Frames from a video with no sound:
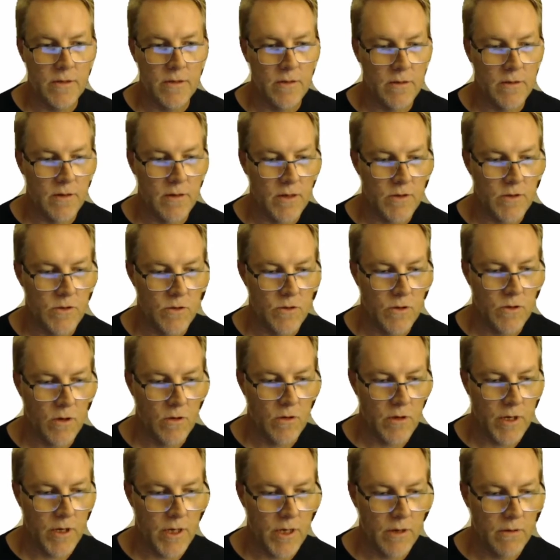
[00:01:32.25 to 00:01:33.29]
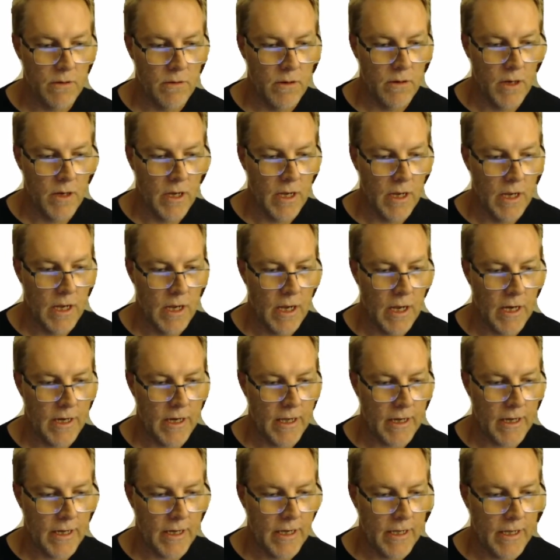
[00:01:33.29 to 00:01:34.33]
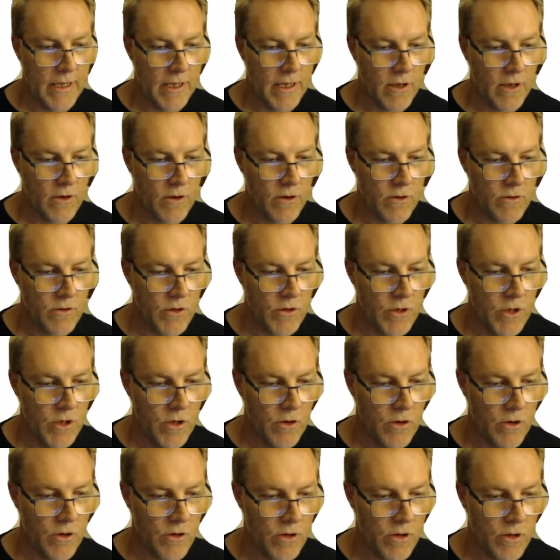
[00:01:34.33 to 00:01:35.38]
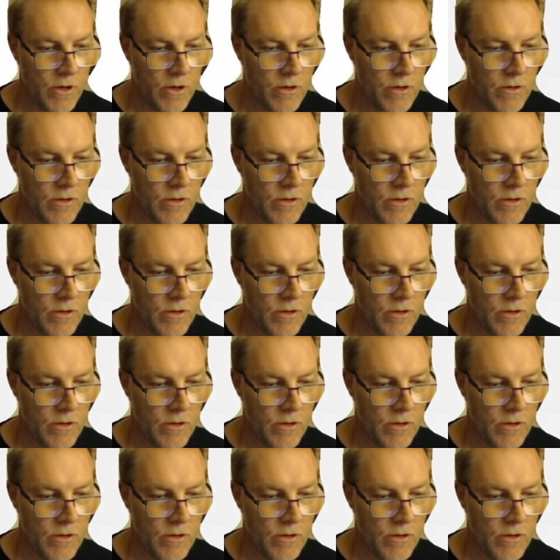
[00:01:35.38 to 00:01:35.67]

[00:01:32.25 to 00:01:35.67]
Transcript: I scroll in and I click here on QR code.